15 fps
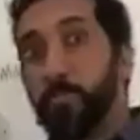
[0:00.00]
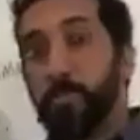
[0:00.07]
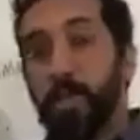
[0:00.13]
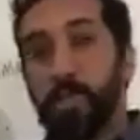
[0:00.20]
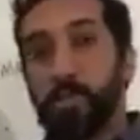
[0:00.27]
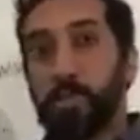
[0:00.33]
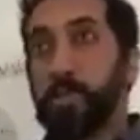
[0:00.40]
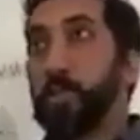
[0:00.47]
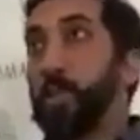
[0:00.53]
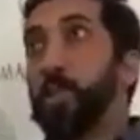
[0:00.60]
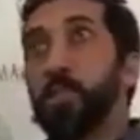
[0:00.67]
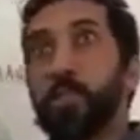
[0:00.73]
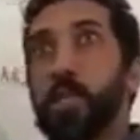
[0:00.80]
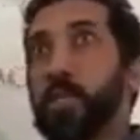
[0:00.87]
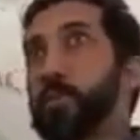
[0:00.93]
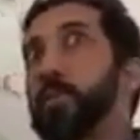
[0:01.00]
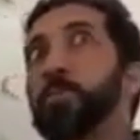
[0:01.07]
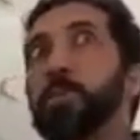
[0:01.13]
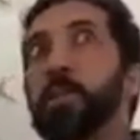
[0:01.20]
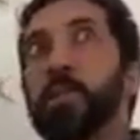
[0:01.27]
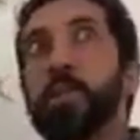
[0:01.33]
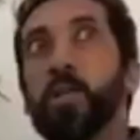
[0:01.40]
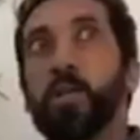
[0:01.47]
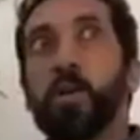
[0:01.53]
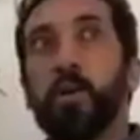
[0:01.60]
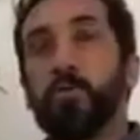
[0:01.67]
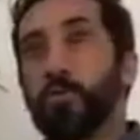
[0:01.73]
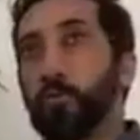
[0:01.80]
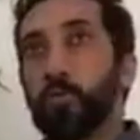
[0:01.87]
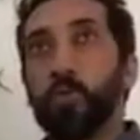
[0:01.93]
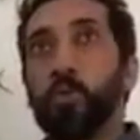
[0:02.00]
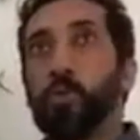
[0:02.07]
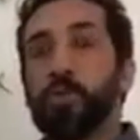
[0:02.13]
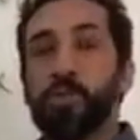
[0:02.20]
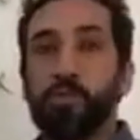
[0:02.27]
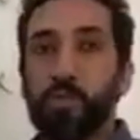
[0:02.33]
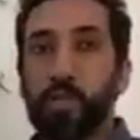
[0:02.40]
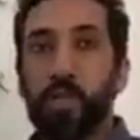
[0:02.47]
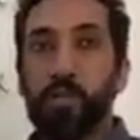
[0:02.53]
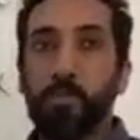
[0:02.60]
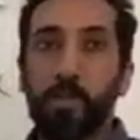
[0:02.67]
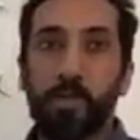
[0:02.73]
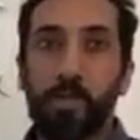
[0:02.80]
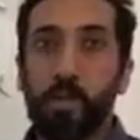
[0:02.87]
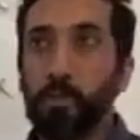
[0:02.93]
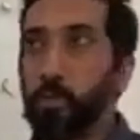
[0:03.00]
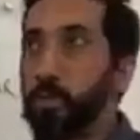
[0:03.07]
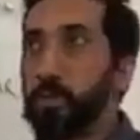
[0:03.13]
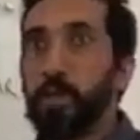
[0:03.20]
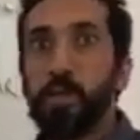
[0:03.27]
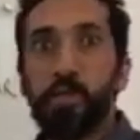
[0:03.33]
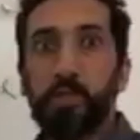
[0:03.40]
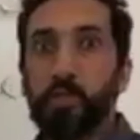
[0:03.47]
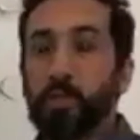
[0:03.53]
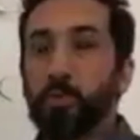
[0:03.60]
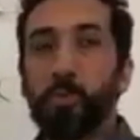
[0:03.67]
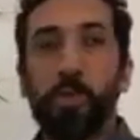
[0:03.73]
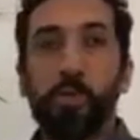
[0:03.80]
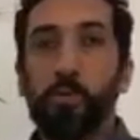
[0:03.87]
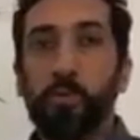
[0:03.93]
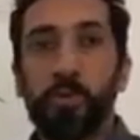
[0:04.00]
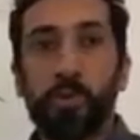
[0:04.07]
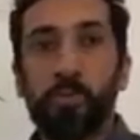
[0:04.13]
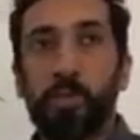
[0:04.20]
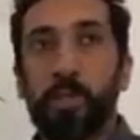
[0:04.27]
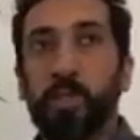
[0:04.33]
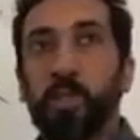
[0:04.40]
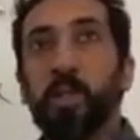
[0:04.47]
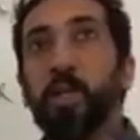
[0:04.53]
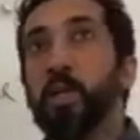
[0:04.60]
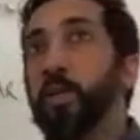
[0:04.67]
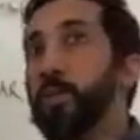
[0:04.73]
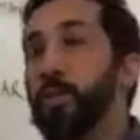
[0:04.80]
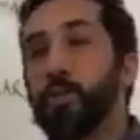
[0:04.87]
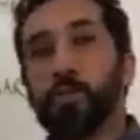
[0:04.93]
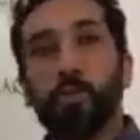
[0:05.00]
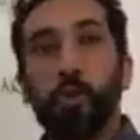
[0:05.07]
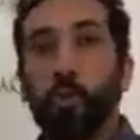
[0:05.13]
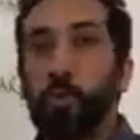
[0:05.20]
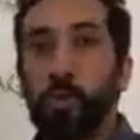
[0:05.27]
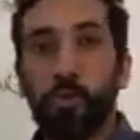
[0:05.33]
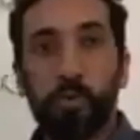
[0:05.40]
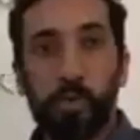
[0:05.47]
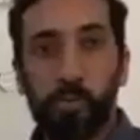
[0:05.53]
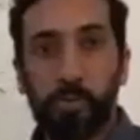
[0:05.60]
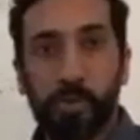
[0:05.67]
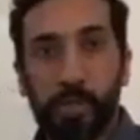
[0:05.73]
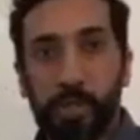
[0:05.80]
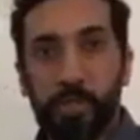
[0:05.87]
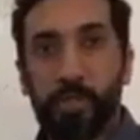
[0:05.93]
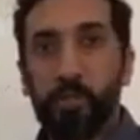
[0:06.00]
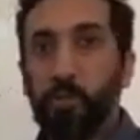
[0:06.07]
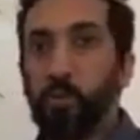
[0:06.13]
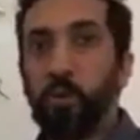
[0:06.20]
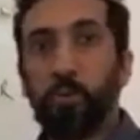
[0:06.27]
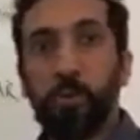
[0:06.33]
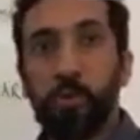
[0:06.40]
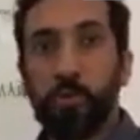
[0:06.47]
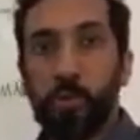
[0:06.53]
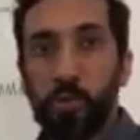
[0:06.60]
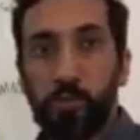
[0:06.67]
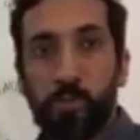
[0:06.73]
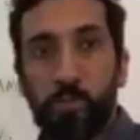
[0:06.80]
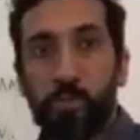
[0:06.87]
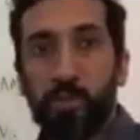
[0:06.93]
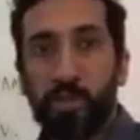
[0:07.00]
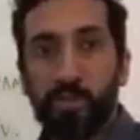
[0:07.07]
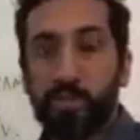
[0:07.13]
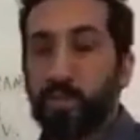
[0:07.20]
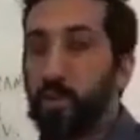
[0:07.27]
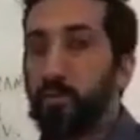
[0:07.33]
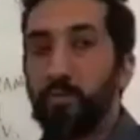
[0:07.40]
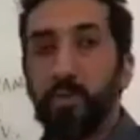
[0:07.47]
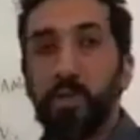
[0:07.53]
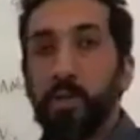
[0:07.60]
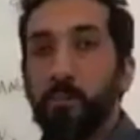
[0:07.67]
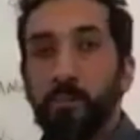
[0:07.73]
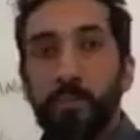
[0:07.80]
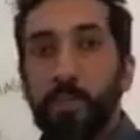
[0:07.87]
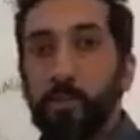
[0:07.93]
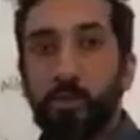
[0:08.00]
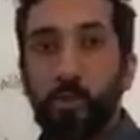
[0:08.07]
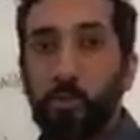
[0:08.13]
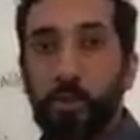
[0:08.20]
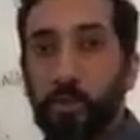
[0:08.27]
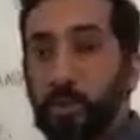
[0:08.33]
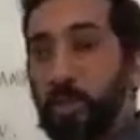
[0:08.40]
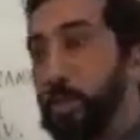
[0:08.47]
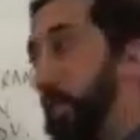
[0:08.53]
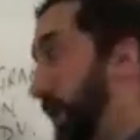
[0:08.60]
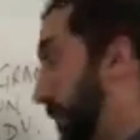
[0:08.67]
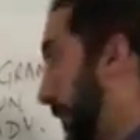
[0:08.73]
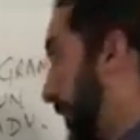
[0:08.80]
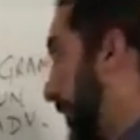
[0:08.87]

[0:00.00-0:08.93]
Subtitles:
mix, this encyclopedia of rules of the Arabic language, then it's just way too intimidating. There's no way you can retain it, no way you can remember that stuff. There's no way you're going to keep it.